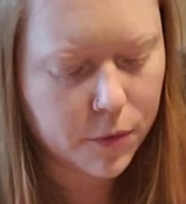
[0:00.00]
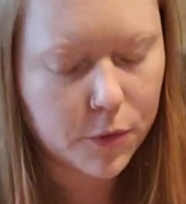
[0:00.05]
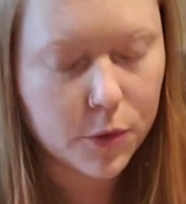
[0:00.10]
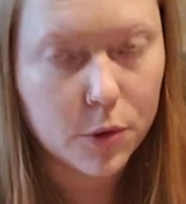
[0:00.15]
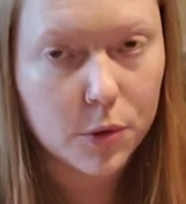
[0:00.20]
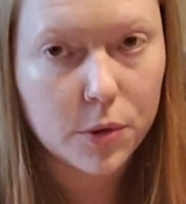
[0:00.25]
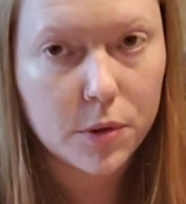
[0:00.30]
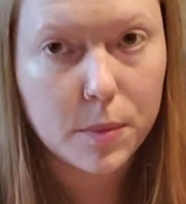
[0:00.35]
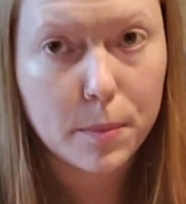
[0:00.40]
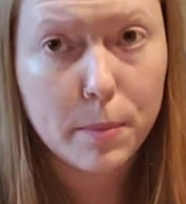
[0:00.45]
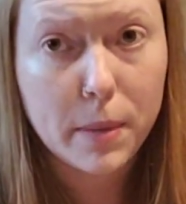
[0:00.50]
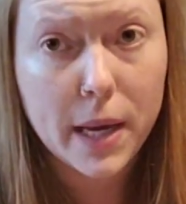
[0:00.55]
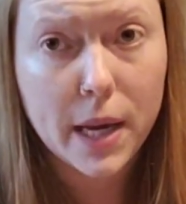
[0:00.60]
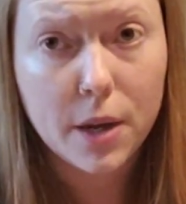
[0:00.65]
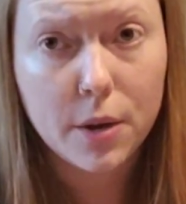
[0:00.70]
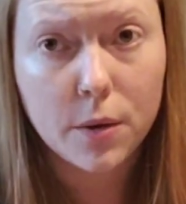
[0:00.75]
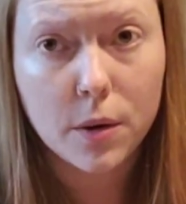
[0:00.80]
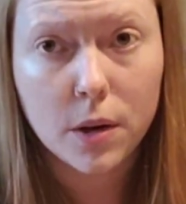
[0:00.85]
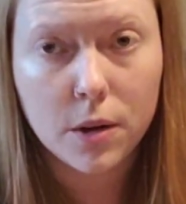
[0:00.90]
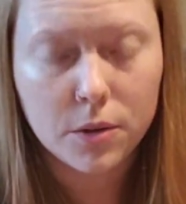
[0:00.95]
For the
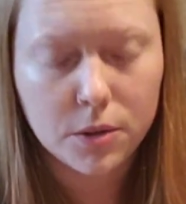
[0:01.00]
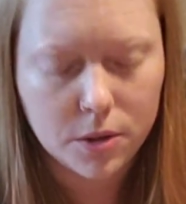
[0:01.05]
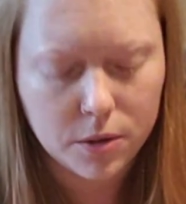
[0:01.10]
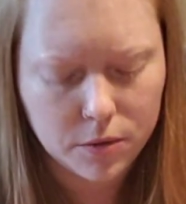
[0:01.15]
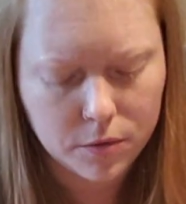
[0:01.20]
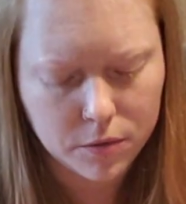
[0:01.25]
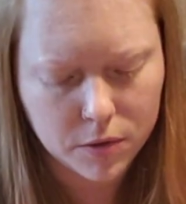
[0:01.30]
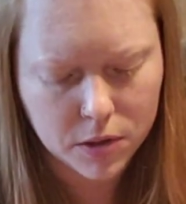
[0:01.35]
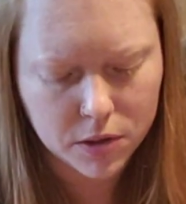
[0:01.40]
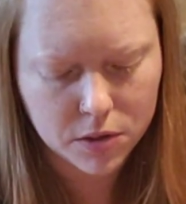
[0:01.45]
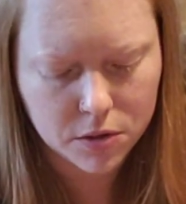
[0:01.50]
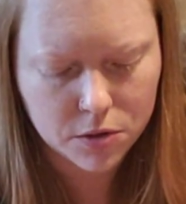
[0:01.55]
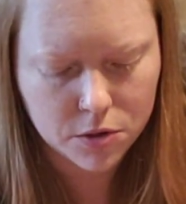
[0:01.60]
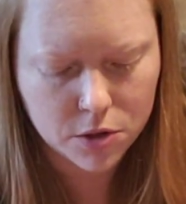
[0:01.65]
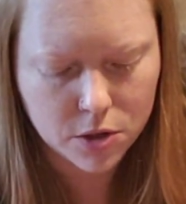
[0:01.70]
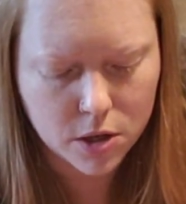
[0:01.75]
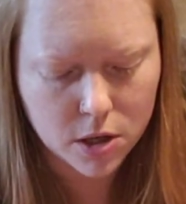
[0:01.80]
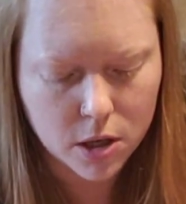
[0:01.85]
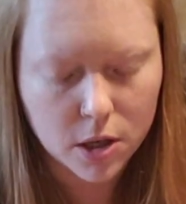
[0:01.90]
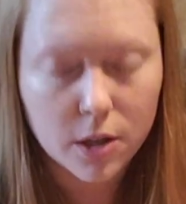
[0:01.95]
background of this
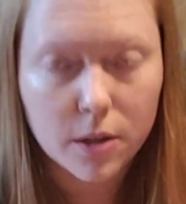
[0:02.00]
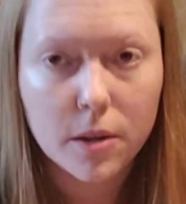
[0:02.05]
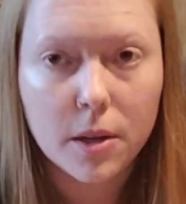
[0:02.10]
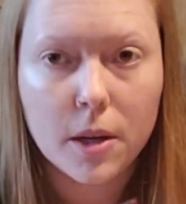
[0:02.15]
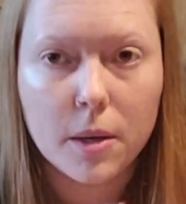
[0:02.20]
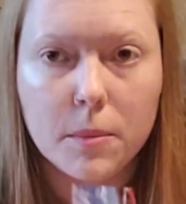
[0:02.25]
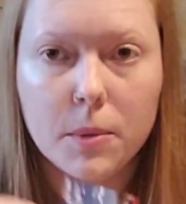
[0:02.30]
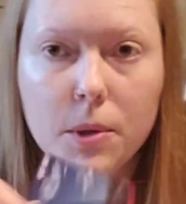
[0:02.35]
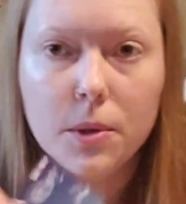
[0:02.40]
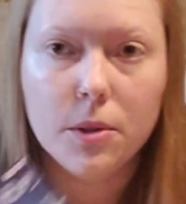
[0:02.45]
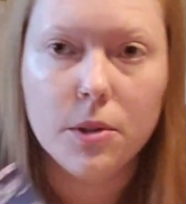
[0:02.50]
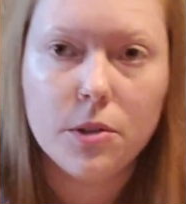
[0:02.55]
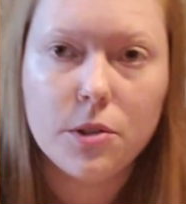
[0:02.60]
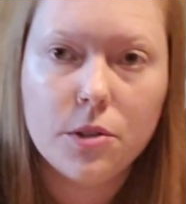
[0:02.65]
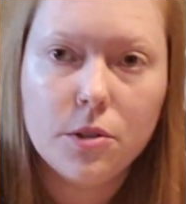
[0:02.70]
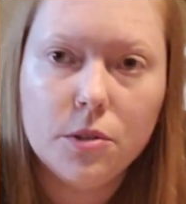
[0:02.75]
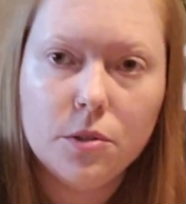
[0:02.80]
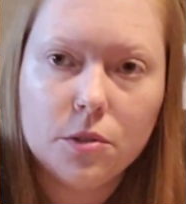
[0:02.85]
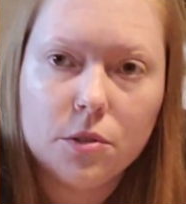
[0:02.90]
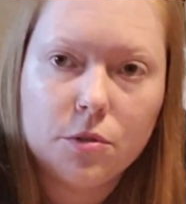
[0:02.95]
jar, I'm going
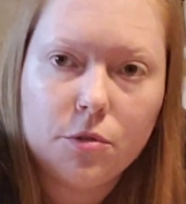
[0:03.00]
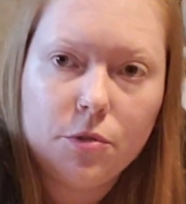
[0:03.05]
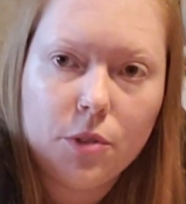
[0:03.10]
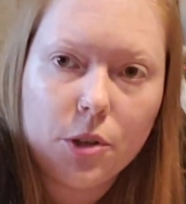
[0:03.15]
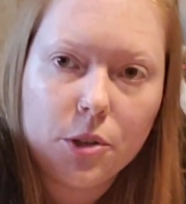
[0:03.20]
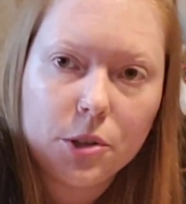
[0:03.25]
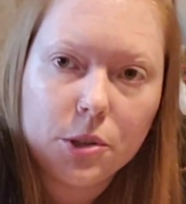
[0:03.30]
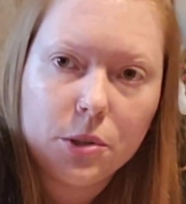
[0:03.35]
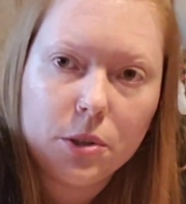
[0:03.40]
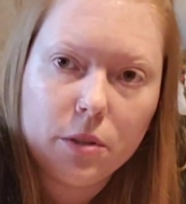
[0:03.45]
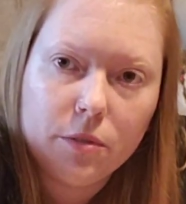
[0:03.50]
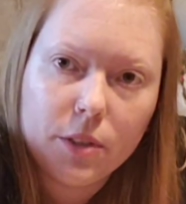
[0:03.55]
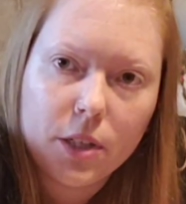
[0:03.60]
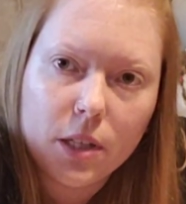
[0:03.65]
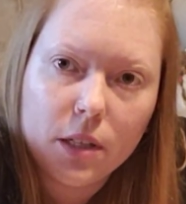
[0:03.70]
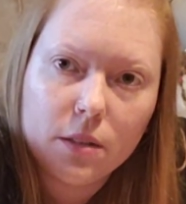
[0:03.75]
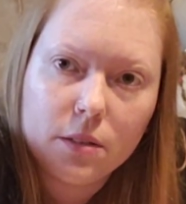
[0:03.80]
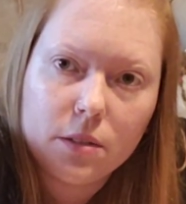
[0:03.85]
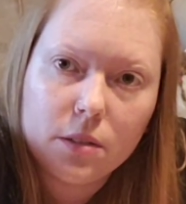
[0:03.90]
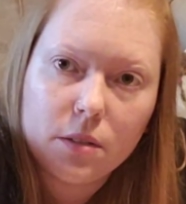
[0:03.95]
to use a photo of
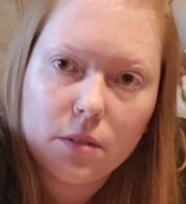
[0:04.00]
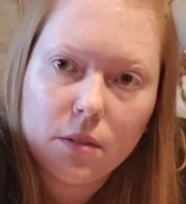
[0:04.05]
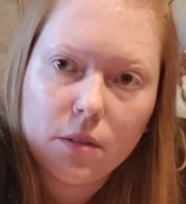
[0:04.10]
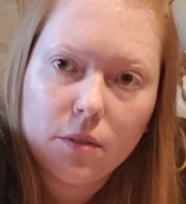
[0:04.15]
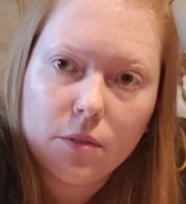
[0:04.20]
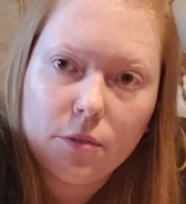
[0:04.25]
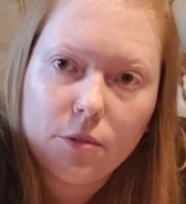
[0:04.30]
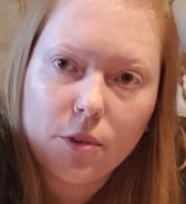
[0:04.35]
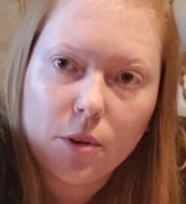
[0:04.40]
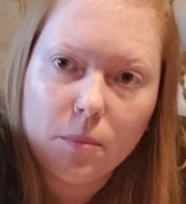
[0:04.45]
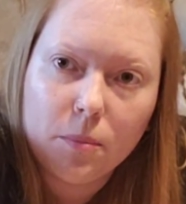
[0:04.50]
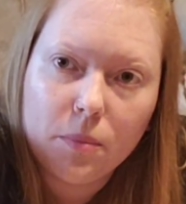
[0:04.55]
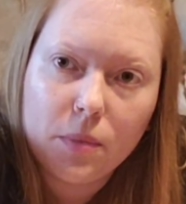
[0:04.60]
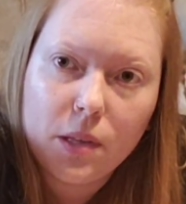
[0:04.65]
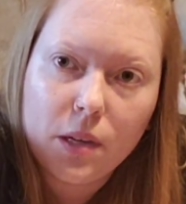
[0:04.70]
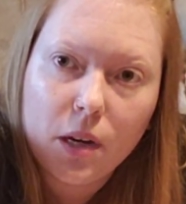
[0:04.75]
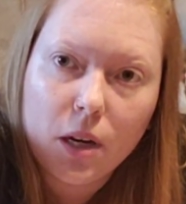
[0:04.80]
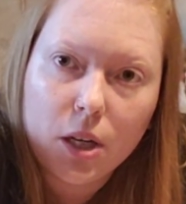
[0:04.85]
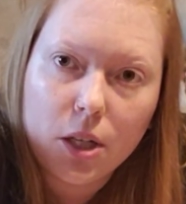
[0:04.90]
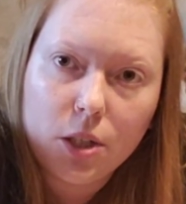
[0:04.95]
us from
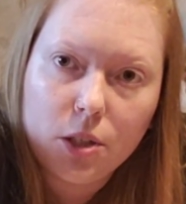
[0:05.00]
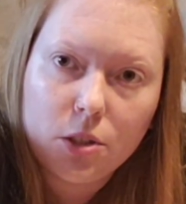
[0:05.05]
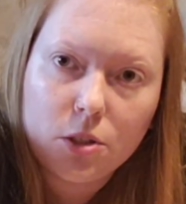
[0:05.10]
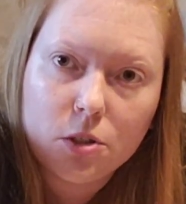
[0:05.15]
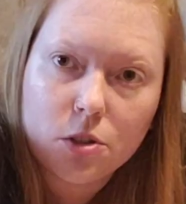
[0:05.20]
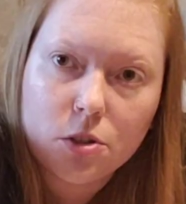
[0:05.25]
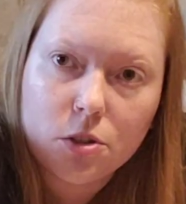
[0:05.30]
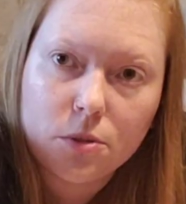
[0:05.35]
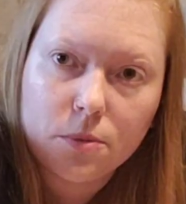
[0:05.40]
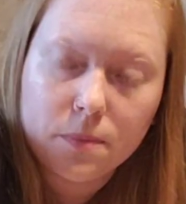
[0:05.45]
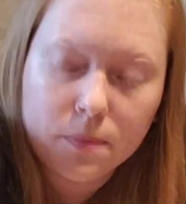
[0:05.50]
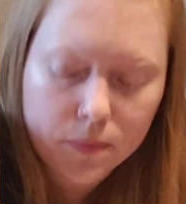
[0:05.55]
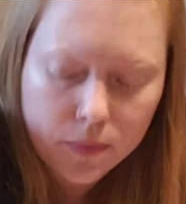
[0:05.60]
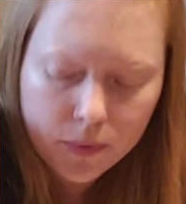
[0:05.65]
the arch.